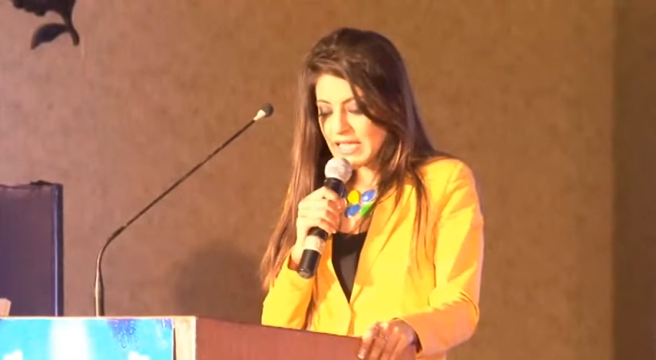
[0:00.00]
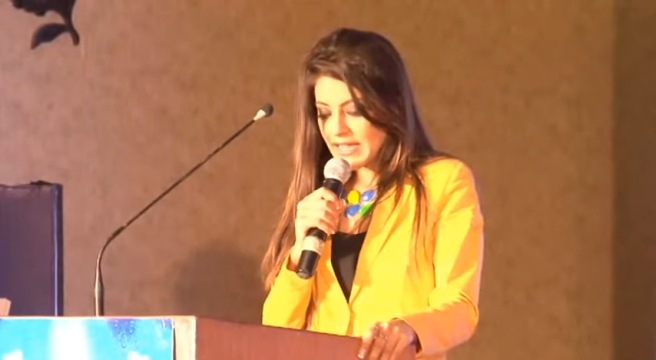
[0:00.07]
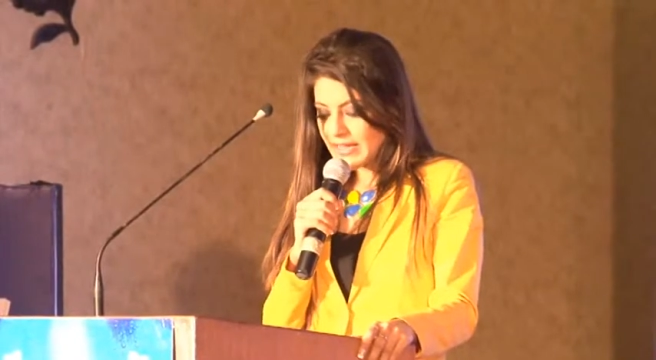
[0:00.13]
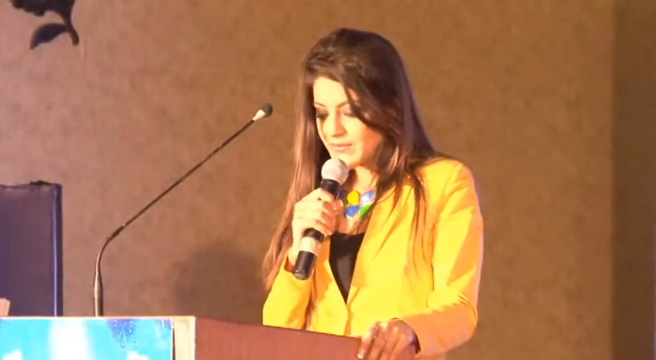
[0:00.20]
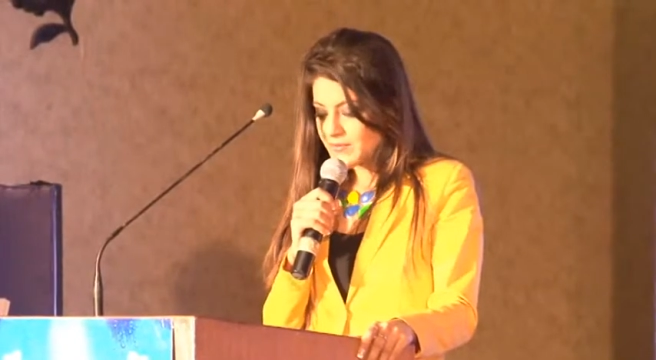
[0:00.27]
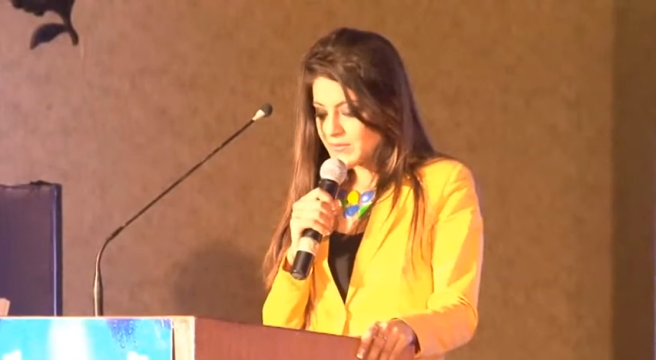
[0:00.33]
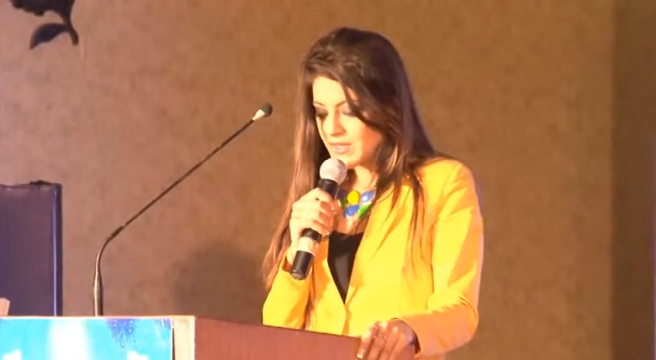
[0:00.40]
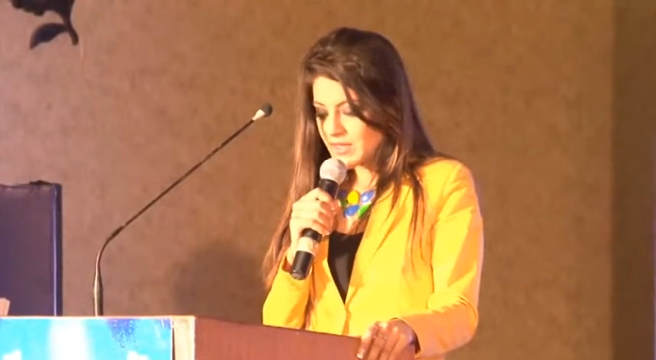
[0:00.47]

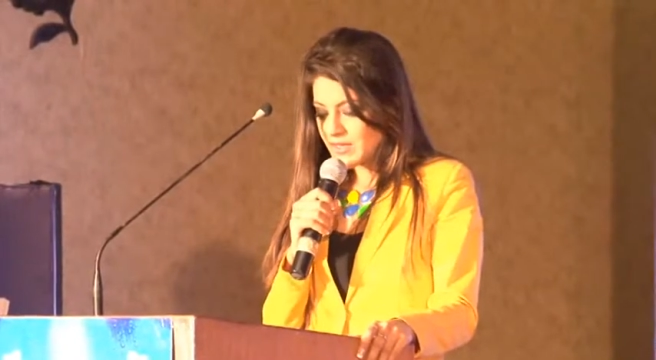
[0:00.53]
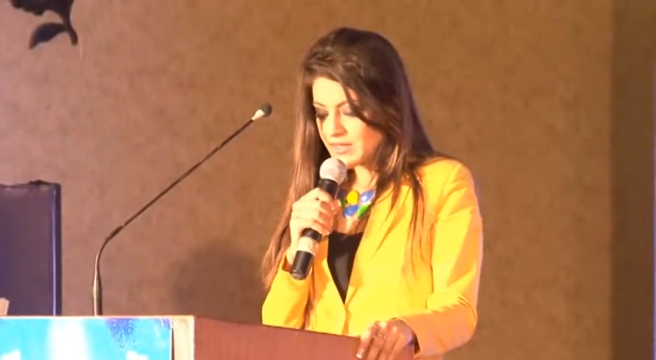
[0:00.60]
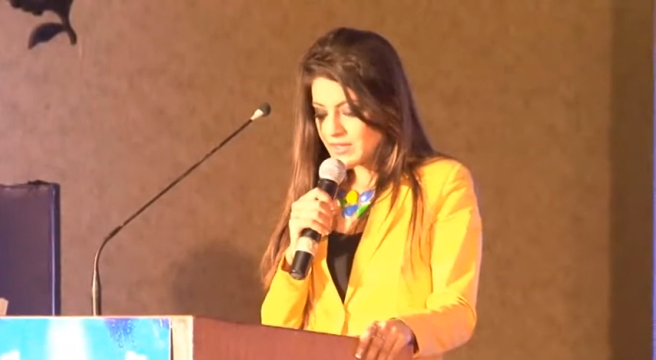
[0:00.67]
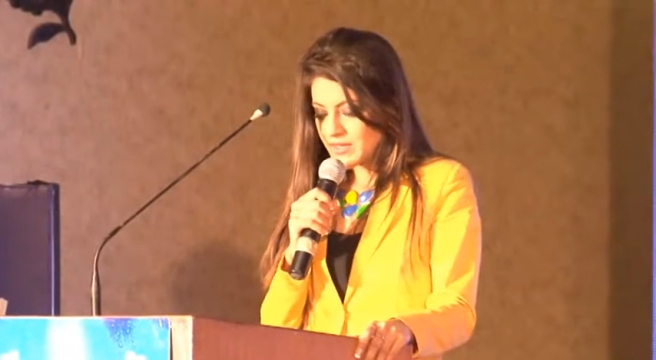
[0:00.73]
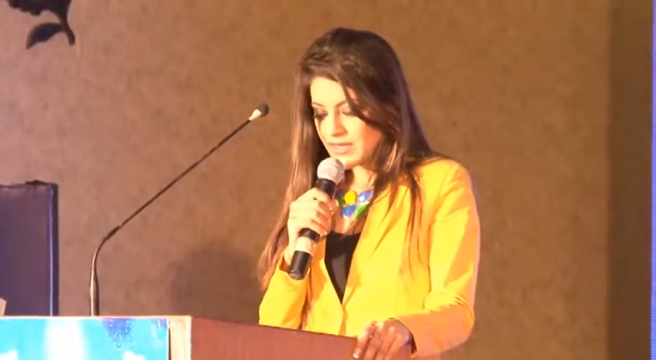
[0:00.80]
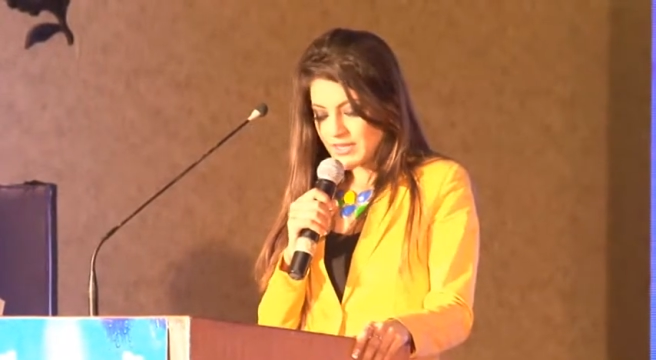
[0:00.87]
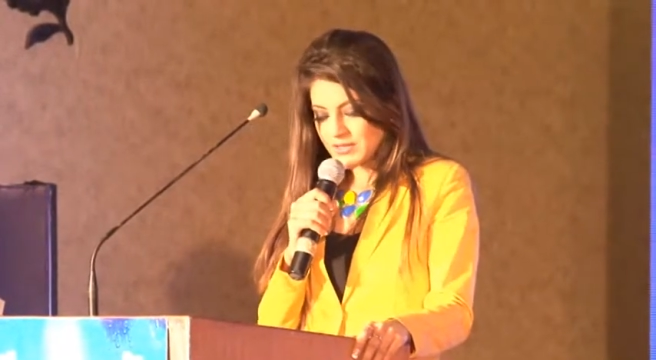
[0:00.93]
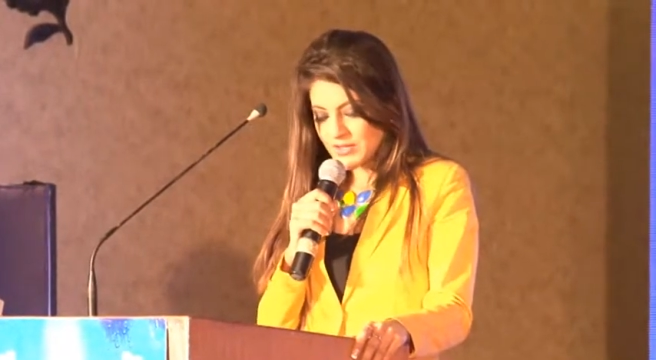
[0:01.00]
in the
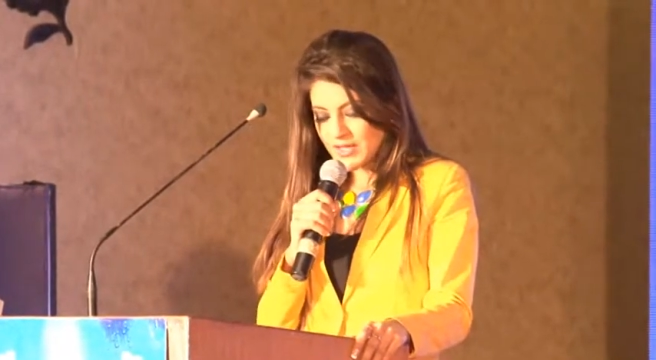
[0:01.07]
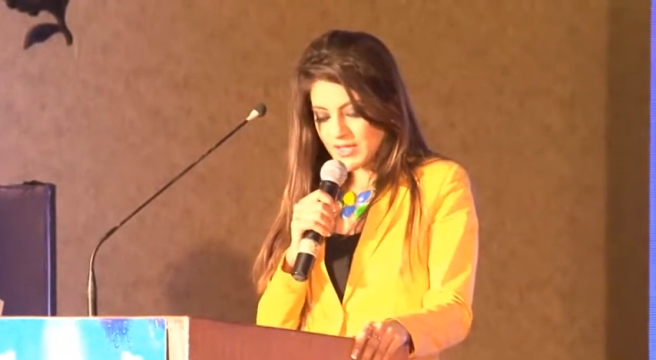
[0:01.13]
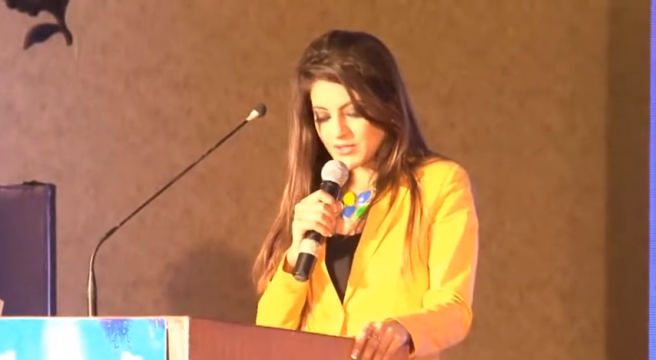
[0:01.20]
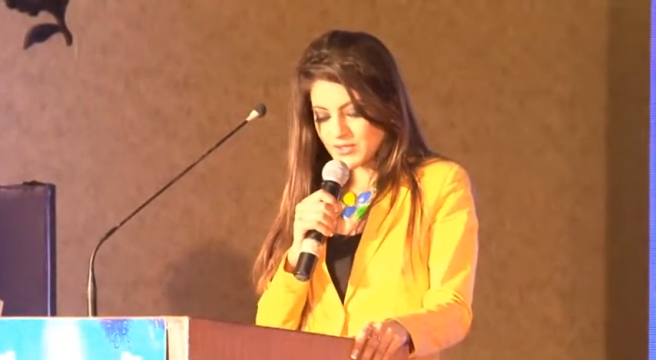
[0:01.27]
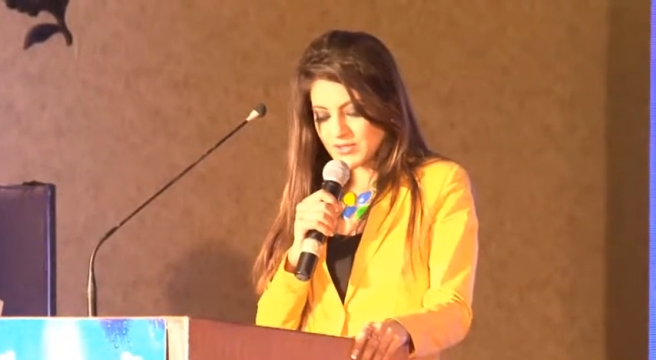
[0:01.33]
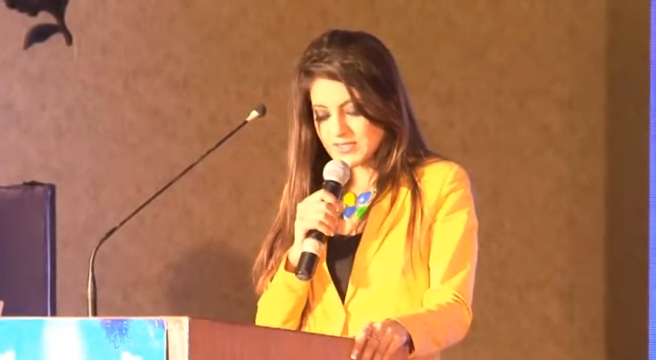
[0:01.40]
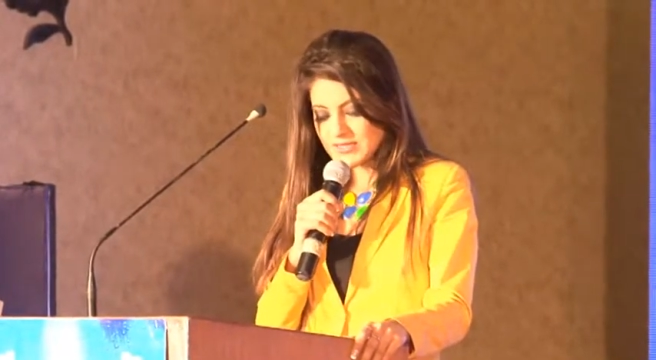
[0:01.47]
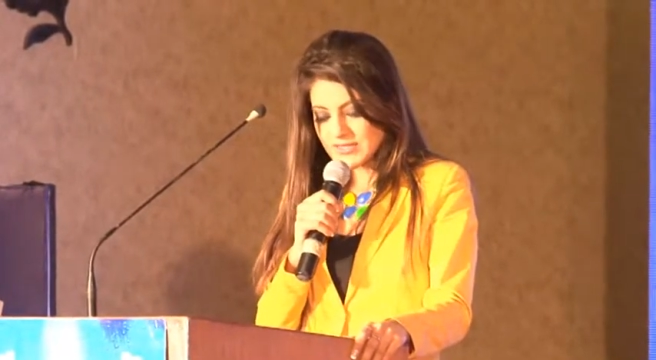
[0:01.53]
Indian education